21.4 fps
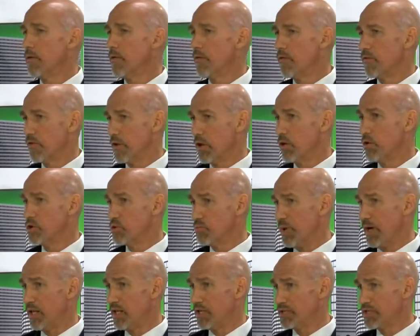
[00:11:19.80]
those
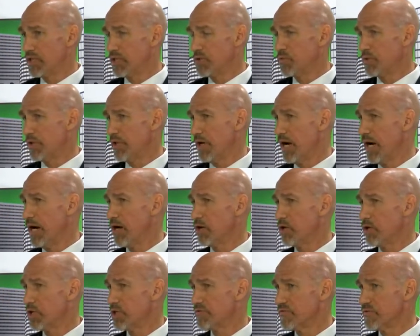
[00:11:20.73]
policies with
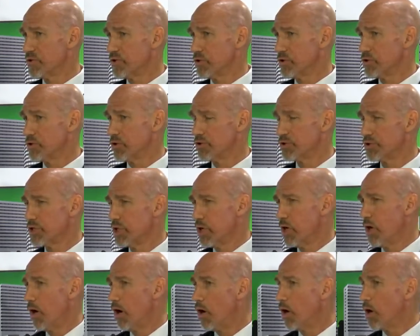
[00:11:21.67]
higher cost of insurance charges
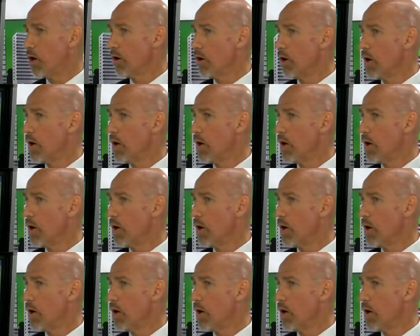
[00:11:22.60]
are